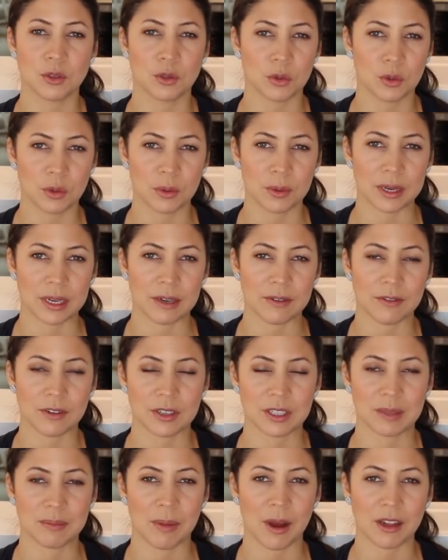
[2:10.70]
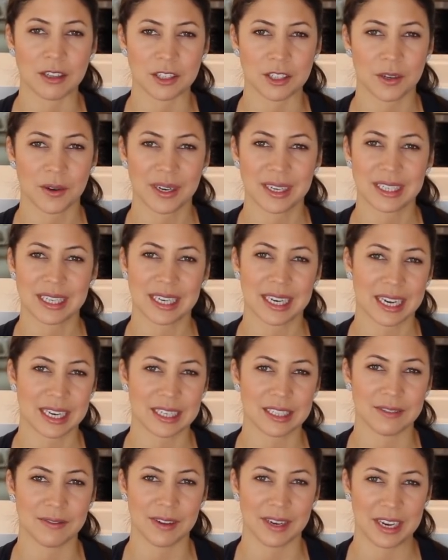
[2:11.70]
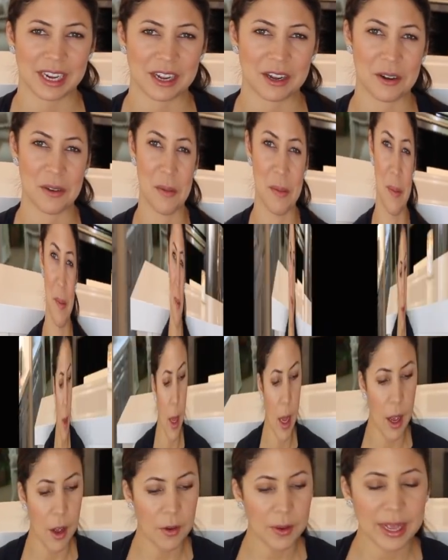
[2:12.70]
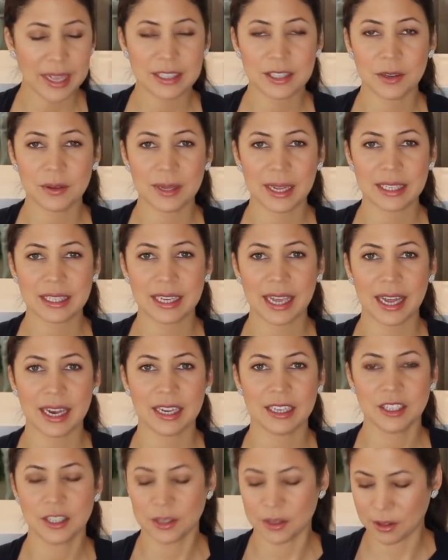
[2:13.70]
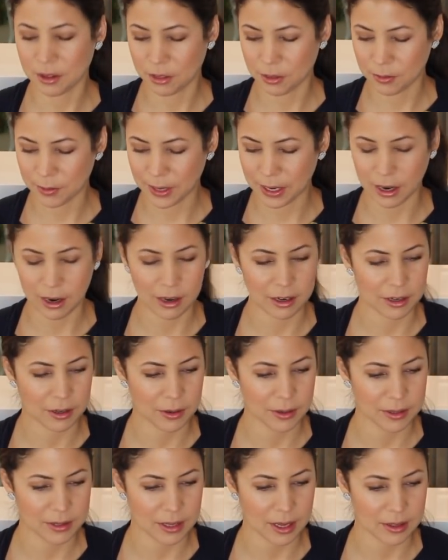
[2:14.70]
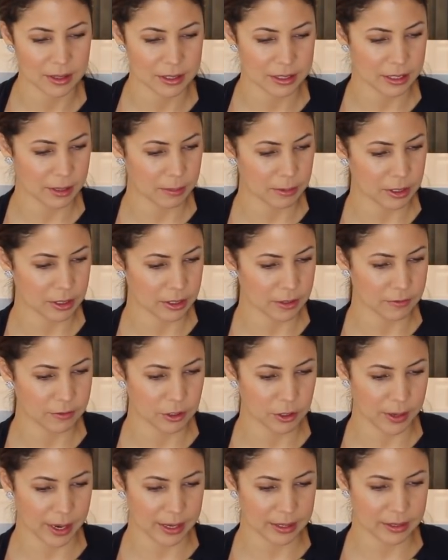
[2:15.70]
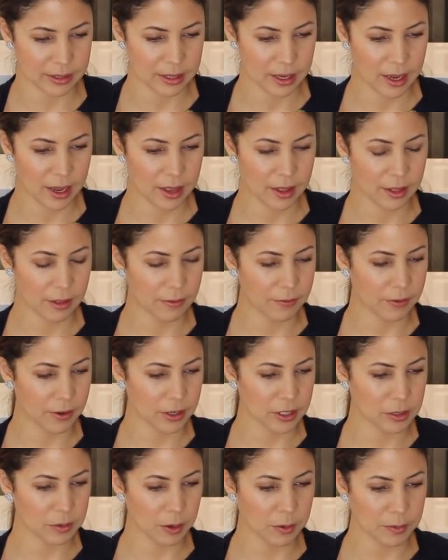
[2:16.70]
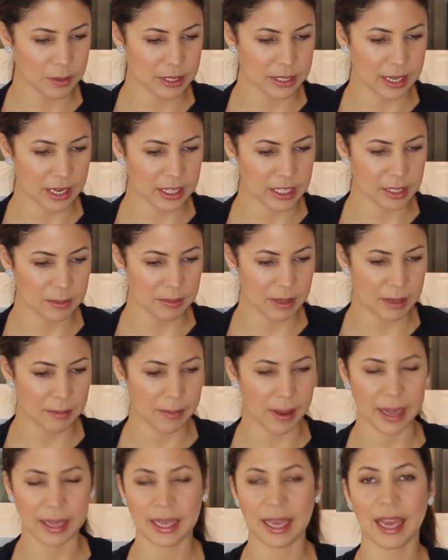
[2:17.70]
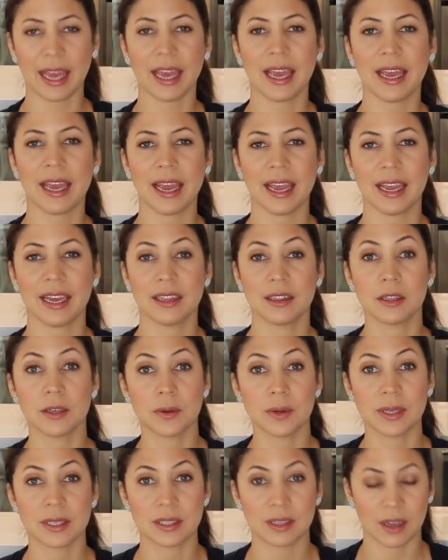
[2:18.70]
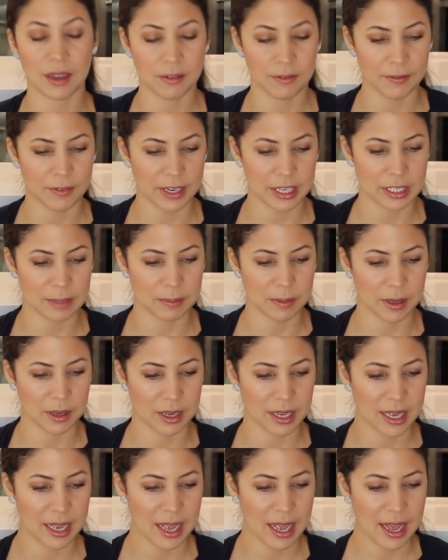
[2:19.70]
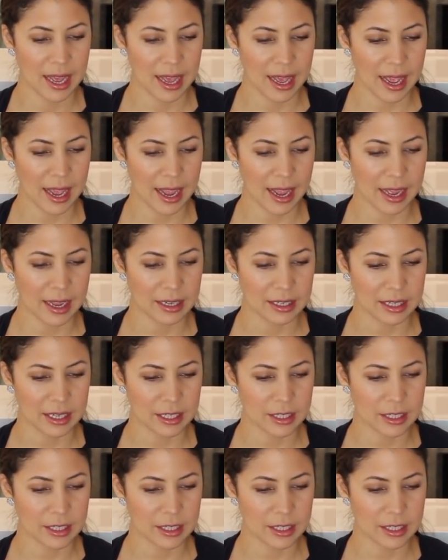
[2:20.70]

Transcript: Jewelry for sponsoring today's video. Okay, so let's get into the three articles on the subject of dress. The first one was sent to me by K.A. Lewis on Facebook and